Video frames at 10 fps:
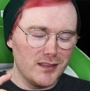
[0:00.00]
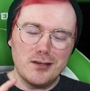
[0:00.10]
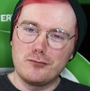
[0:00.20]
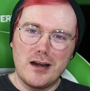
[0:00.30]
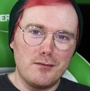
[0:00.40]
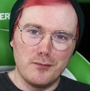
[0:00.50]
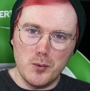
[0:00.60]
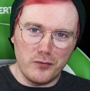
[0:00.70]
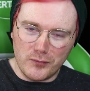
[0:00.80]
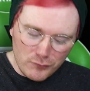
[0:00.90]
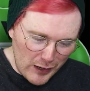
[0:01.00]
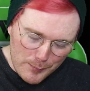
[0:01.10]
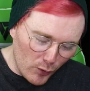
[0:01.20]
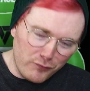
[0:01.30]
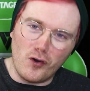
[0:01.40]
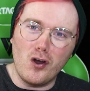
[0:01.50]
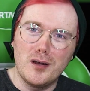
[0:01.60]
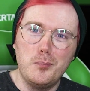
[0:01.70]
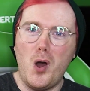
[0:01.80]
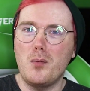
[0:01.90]
rainbow
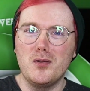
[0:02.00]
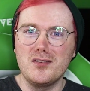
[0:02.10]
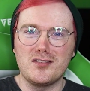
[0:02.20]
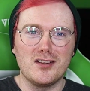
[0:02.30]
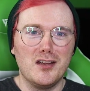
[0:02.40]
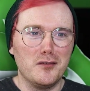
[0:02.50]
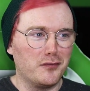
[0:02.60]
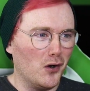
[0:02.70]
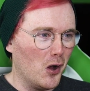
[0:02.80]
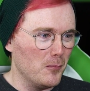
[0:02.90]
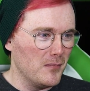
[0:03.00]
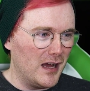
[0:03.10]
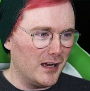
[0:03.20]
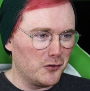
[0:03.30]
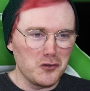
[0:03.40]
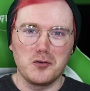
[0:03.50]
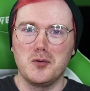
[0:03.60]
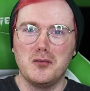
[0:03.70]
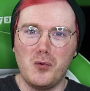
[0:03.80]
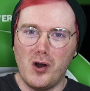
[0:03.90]
foil baubles from
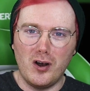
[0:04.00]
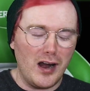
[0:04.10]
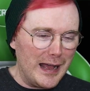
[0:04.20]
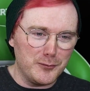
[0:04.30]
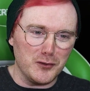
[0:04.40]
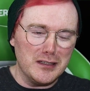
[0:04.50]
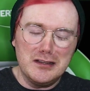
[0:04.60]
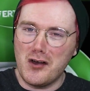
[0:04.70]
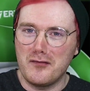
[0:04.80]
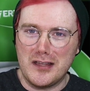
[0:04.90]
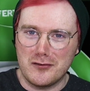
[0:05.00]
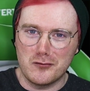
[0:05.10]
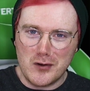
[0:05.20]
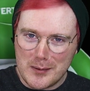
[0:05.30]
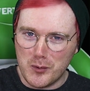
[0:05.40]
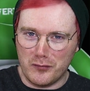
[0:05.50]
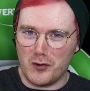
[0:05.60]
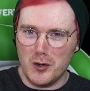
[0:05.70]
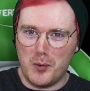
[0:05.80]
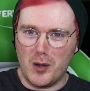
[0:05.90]
Crucible of War, absolutely love getting rainbow
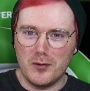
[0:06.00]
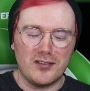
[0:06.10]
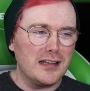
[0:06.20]
foil baubles.